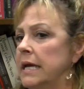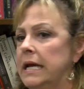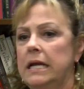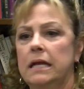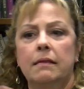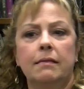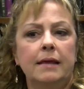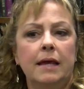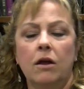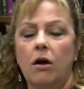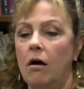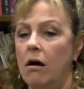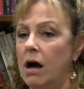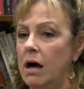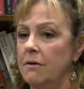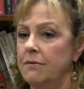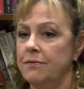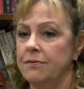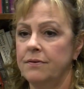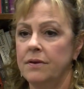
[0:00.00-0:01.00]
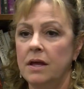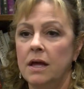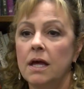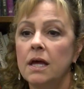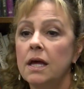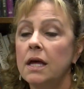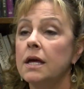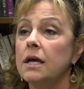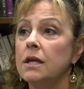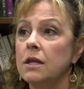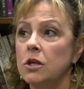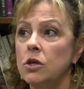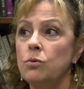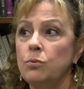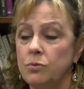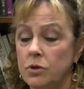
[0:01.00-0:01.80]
anything off, you,